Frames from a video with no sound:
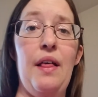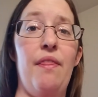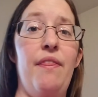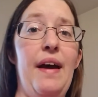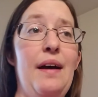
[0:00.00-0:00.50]

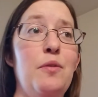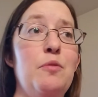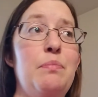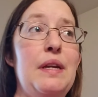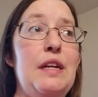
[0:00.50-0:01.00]
that
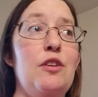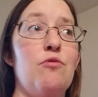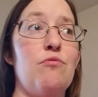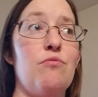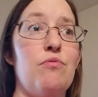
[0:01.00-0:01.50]
would be
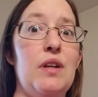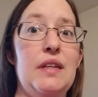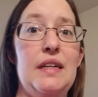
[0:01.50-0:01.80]
really